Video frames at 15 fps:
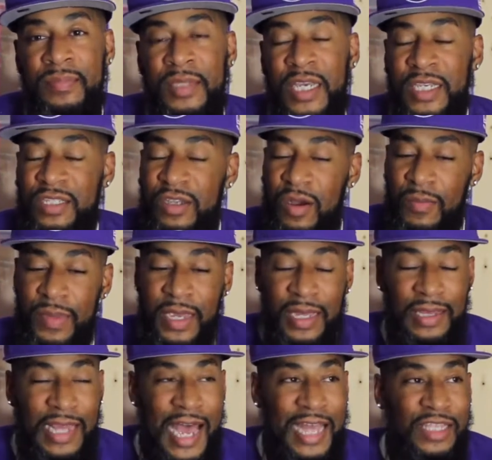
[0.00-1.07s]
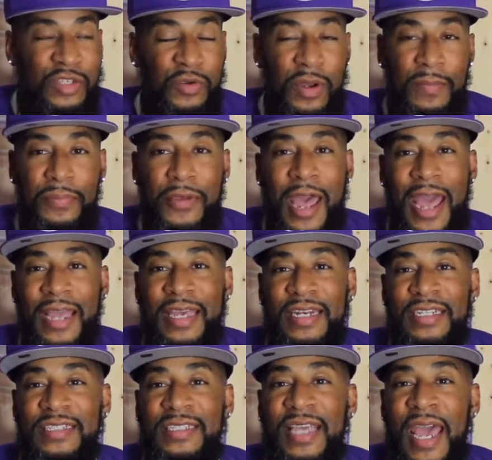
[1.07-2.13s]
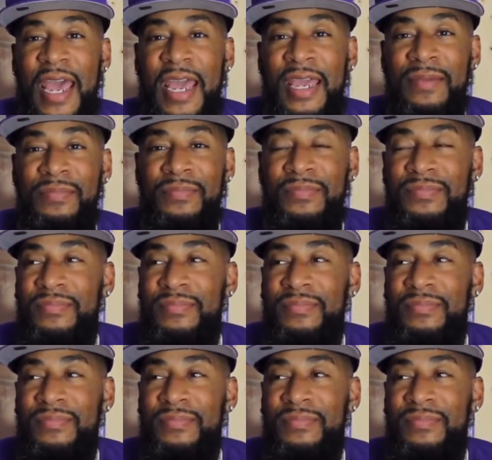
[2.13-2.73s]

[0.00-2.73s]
It's going to be a lot to unpack in this game,